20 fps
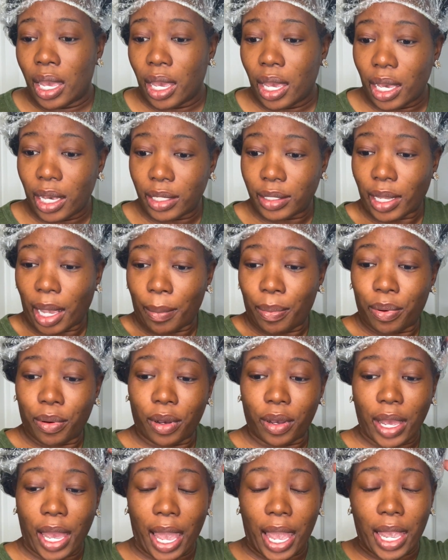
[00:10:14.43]
Is I
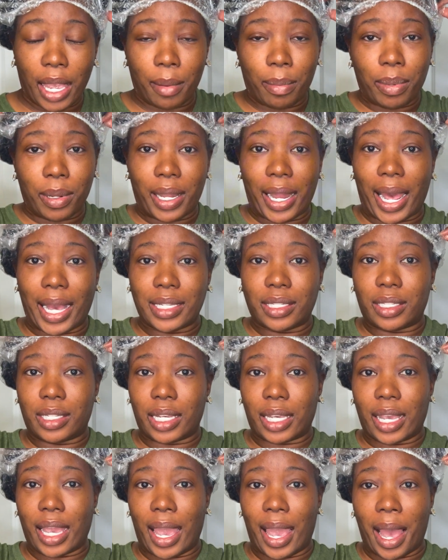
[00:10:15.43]
put a
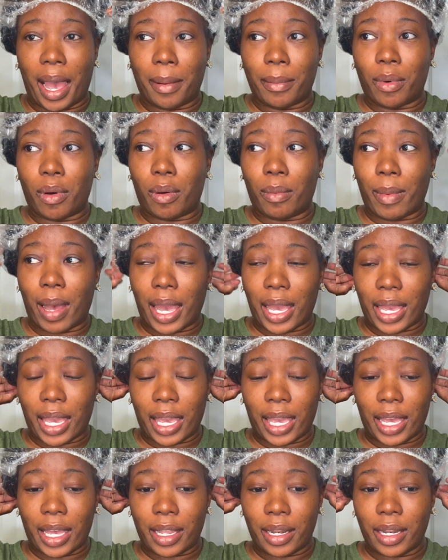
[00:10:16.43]
plastic cap on my
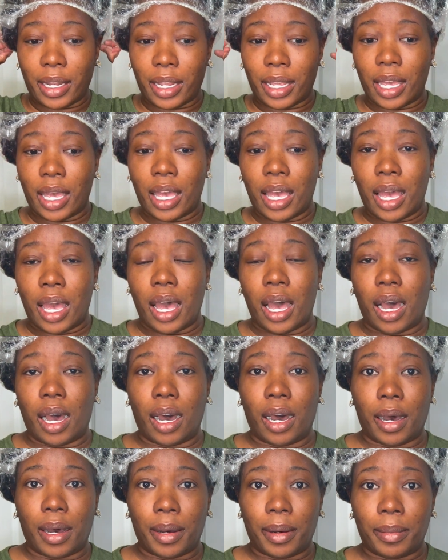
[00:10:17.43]
head
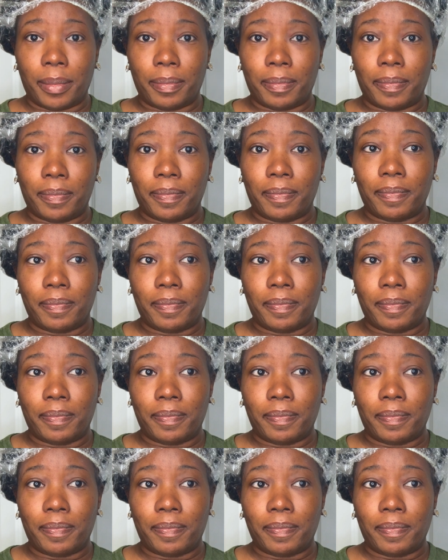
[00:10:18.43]
um,